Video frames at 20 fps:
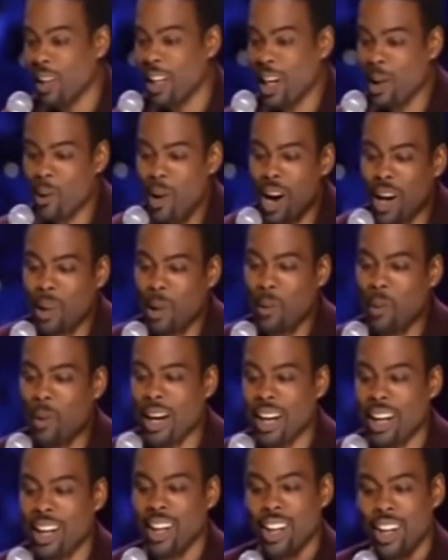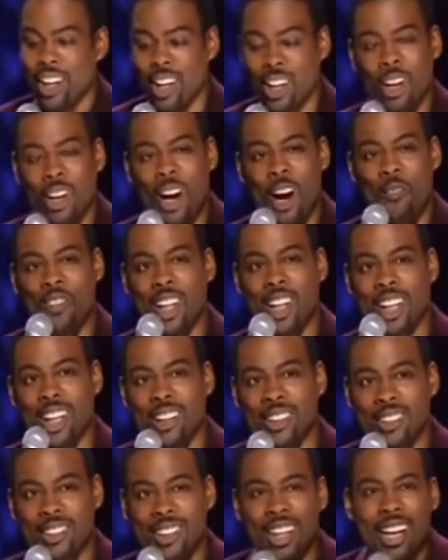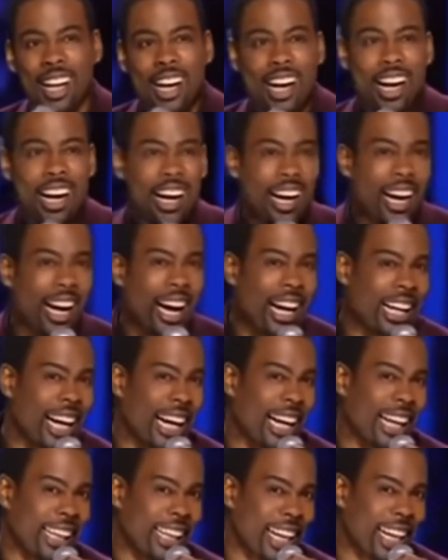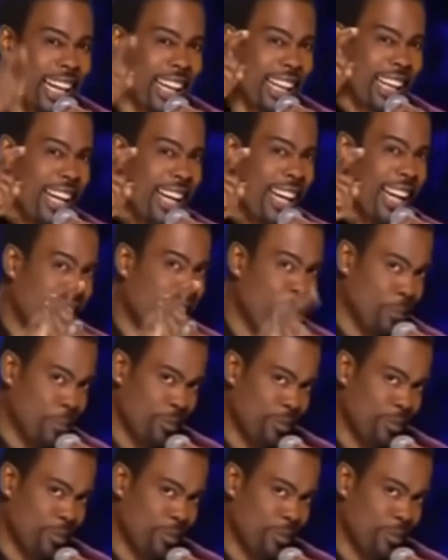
they walk away, her girlfriend goes, I gotta get him.